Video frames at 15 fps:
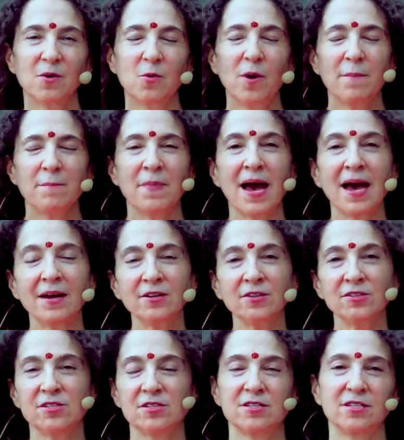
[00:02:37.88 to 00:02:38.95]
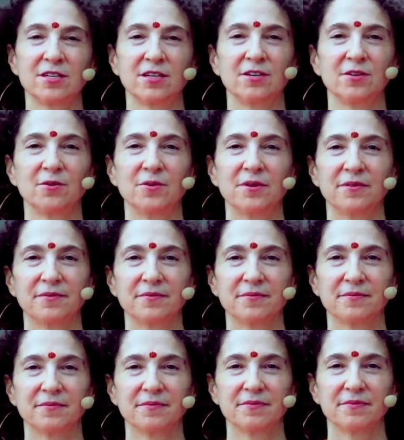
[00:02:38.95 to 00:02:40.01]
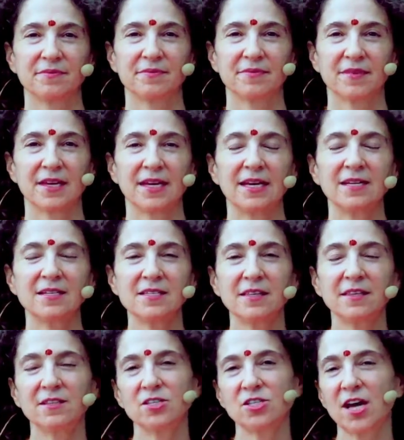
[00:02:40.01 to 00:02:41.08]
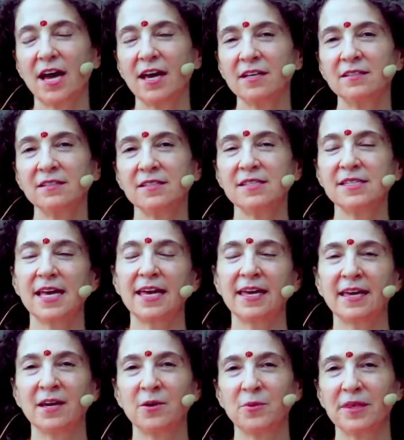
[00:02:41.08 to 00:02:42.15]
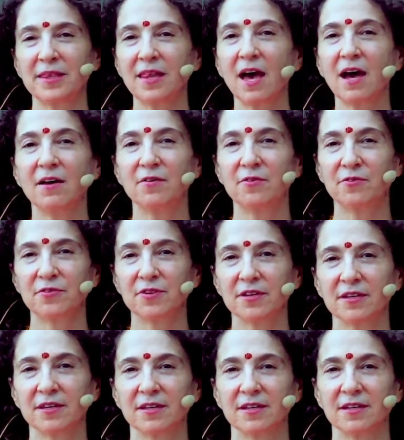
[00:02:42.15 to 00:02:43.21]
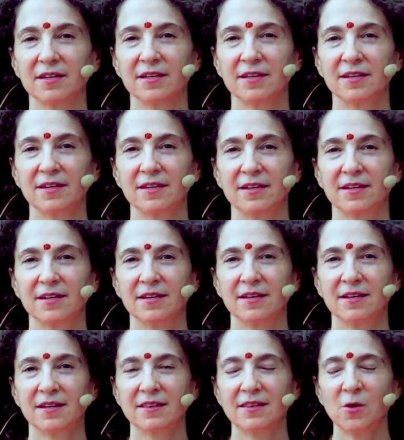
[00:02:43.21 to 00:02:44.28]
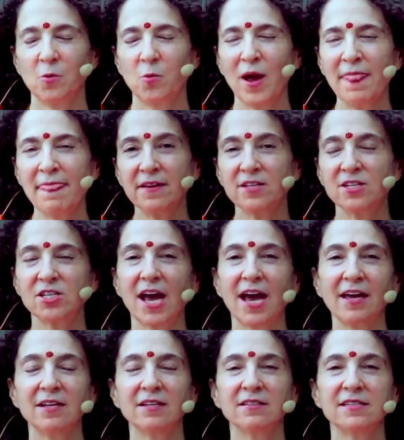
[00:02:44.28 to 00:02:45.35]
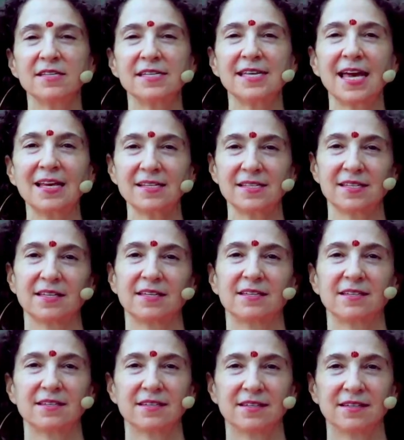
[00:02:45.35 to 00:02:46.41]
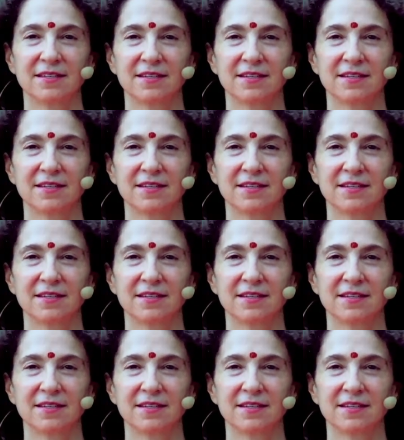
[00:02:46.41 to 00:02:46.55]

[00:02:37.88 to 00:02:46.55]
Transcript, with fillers: What matters to you is that the child is saying it with love. That when the child says it,